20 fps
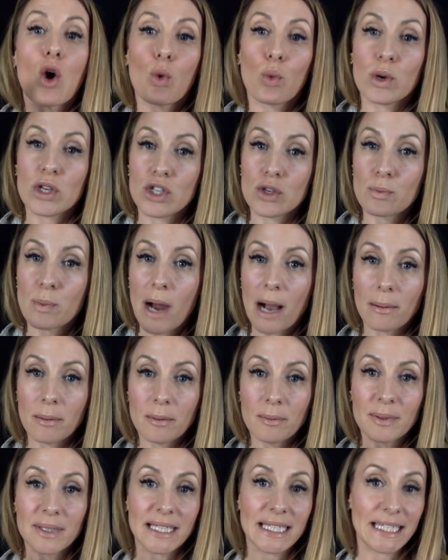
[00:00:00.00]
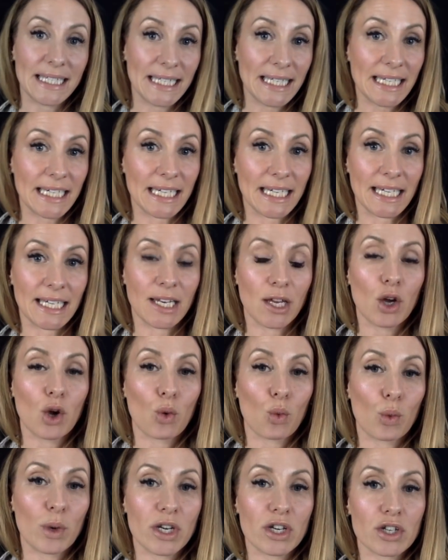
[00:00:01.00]
which you probably need
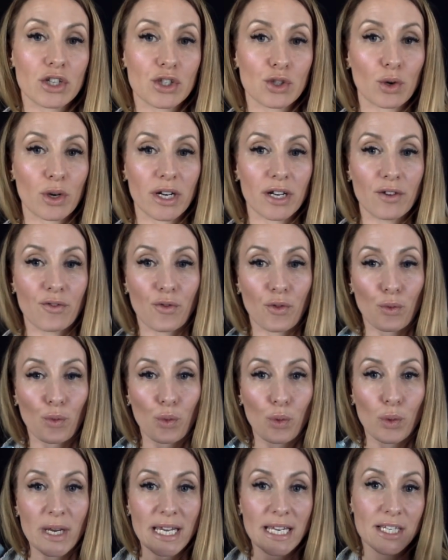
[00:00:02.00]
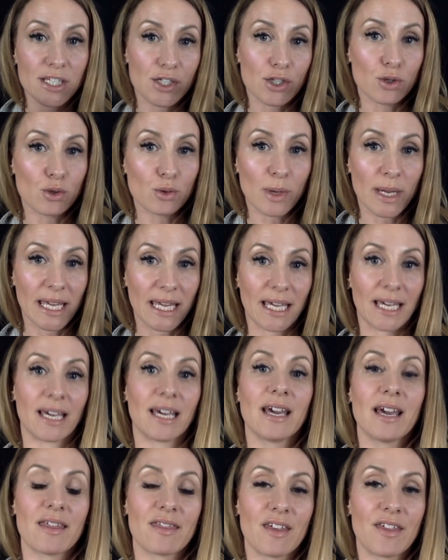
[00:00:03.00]
when you're sort of
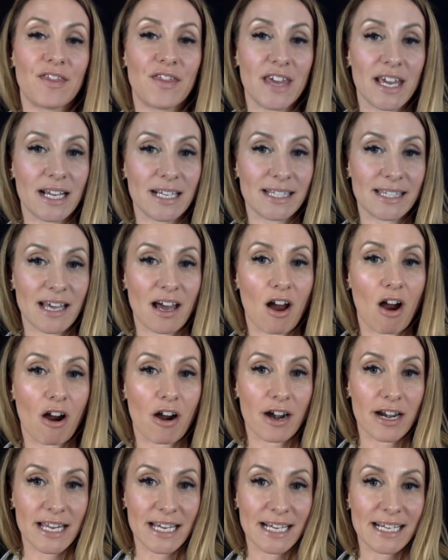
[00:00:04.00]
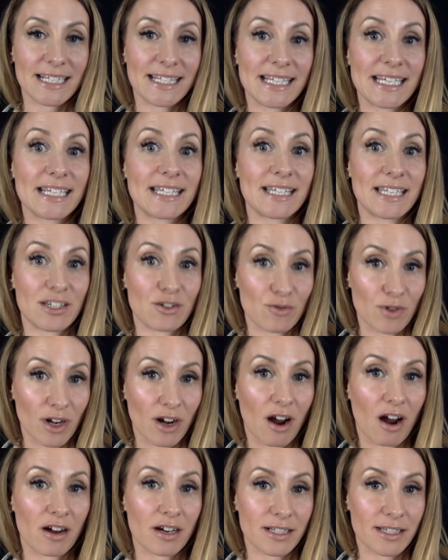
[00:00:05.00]
redoing the things that already exist in
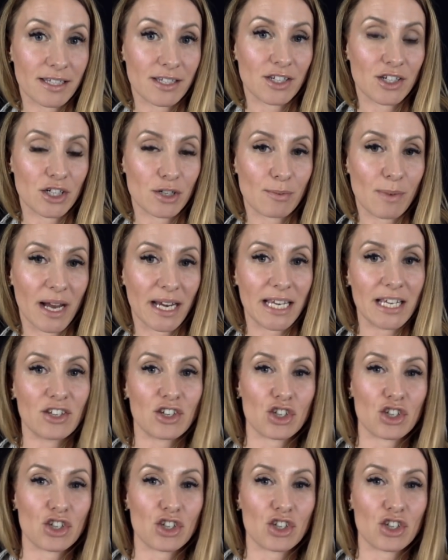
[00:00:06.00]
regards to your money,